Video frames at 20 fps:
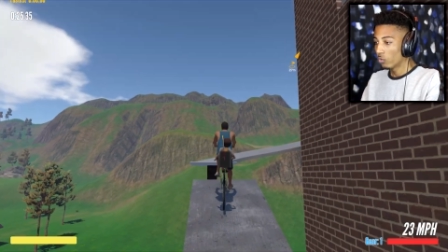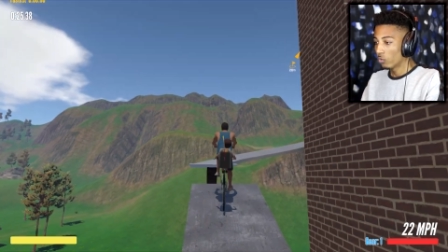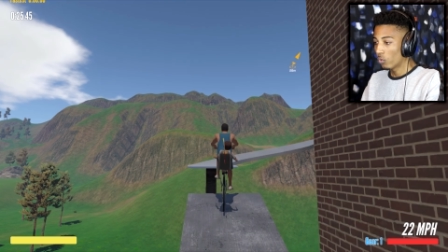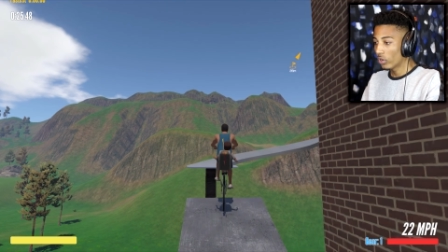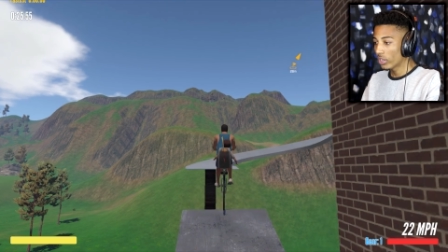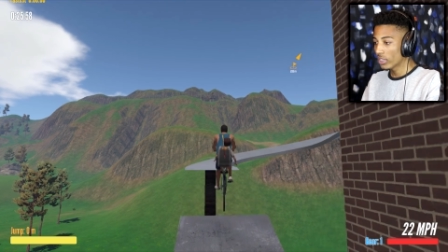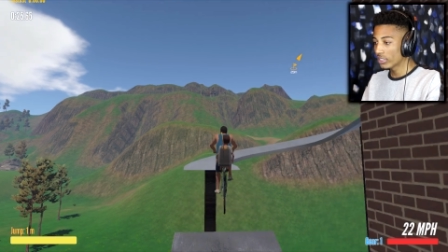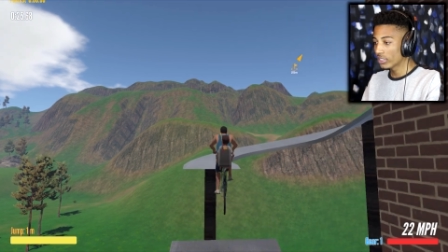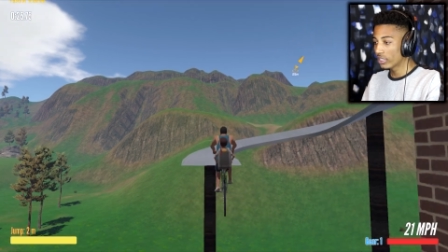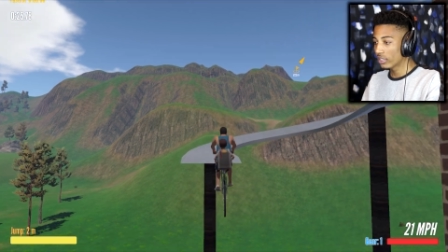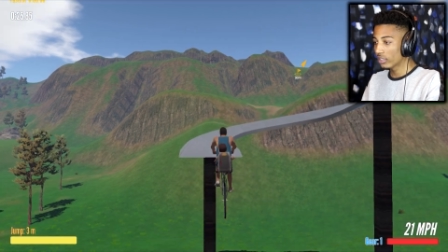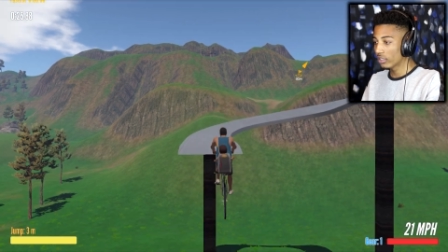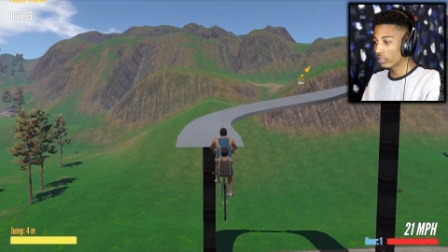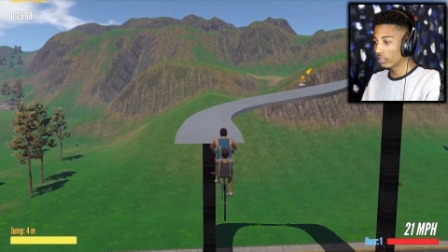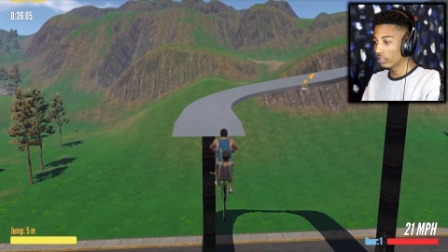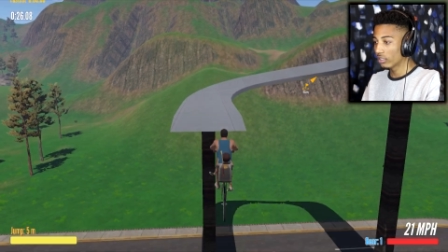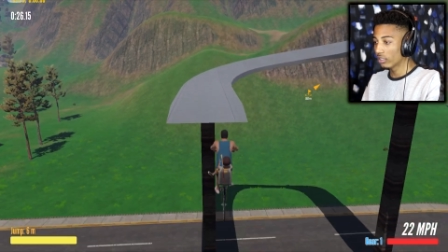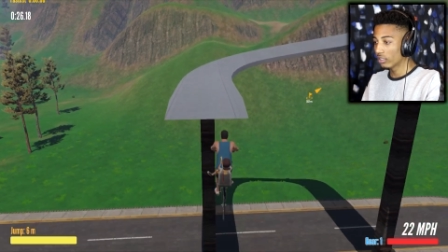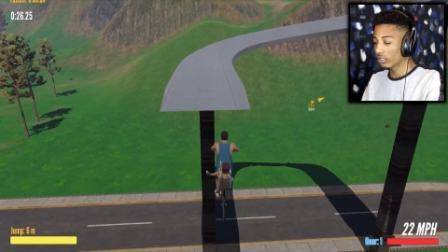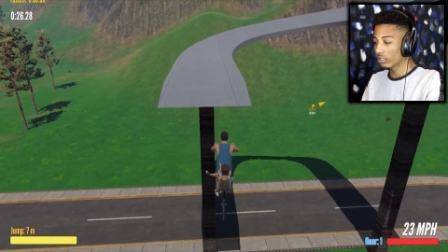What is it?
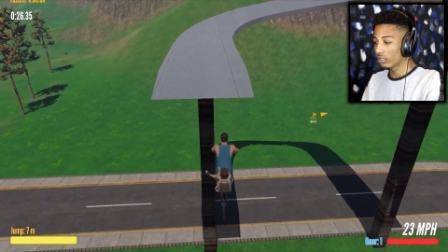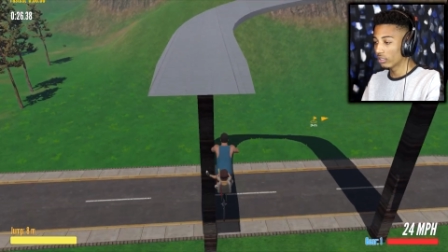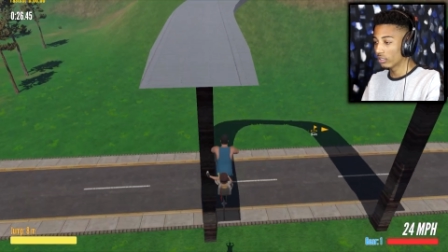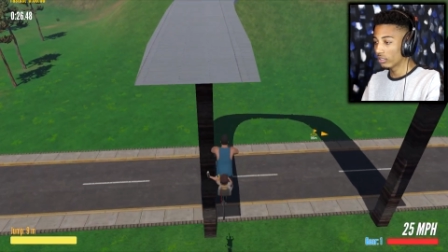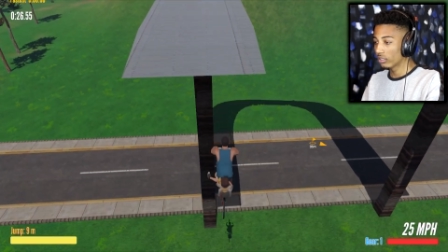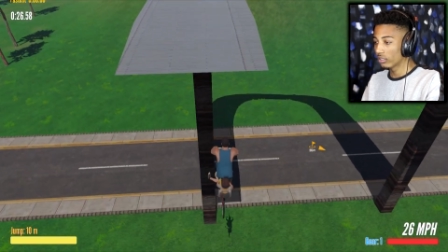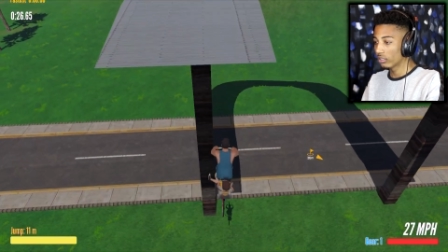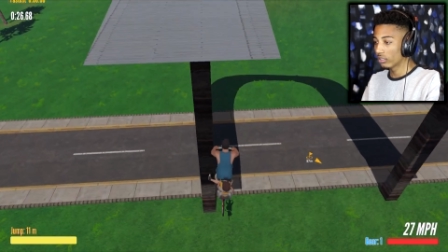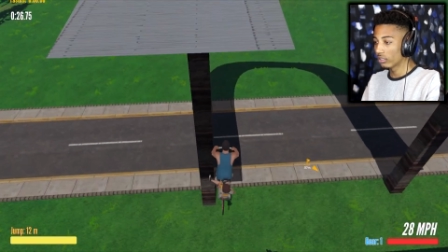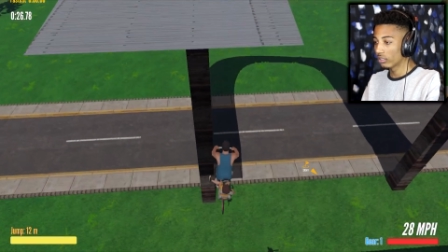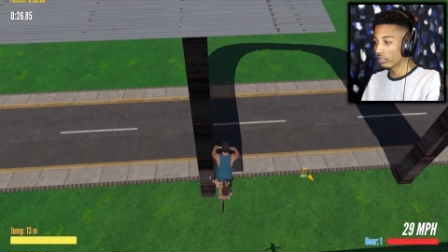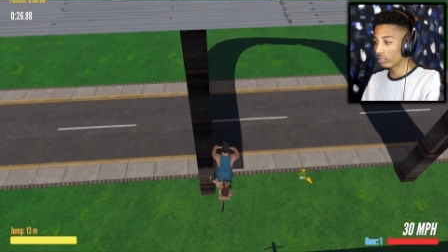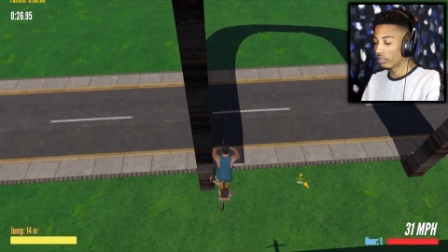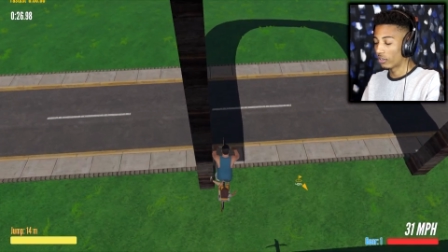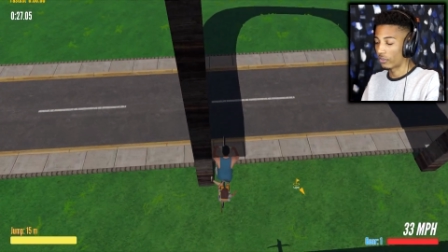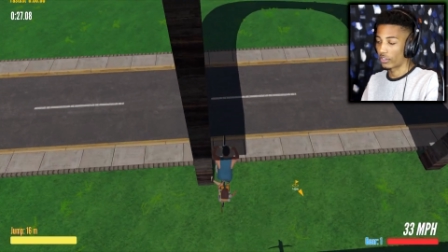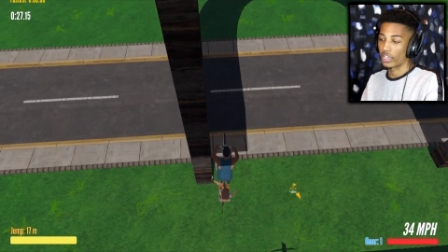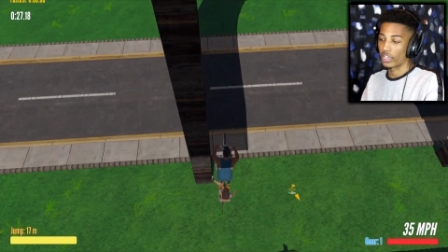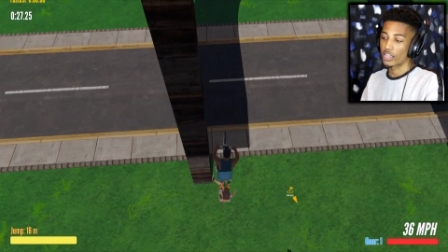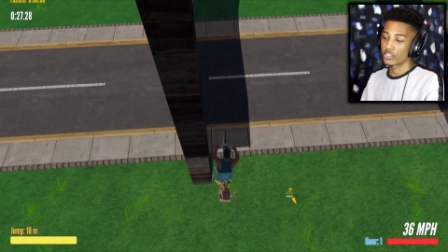
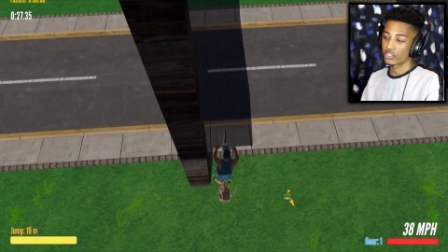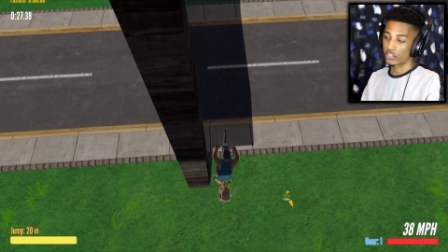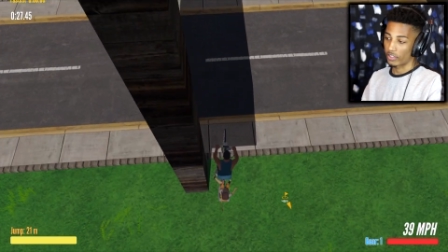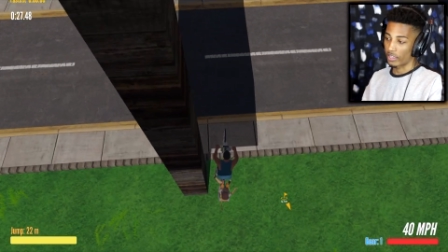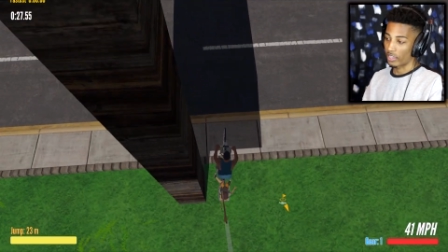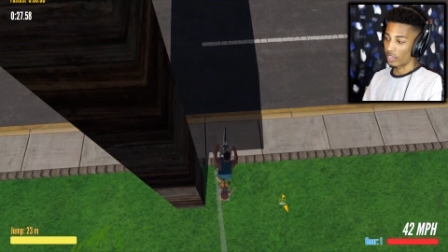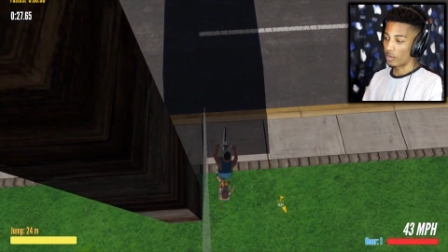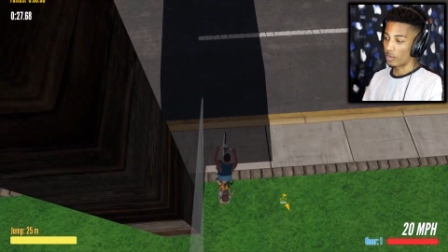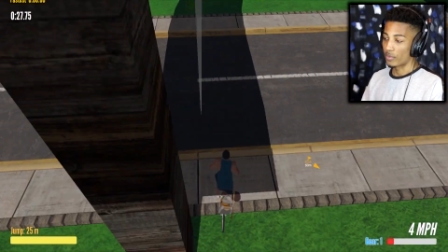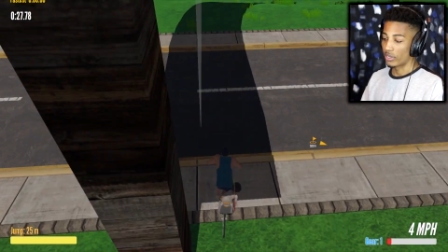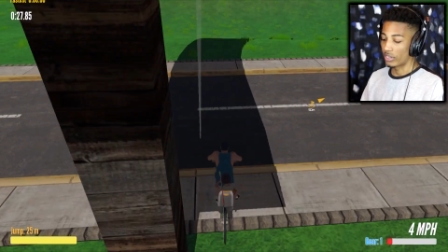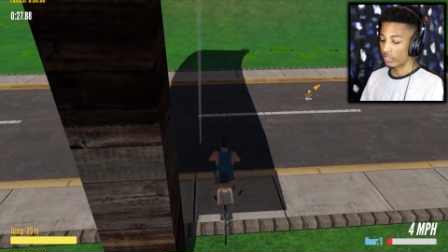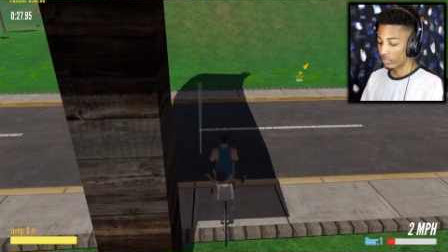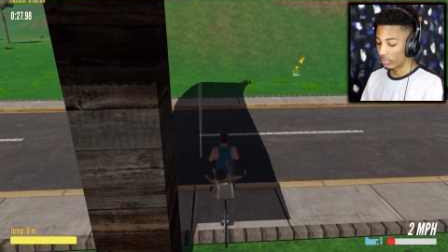Okay, I saw that coming.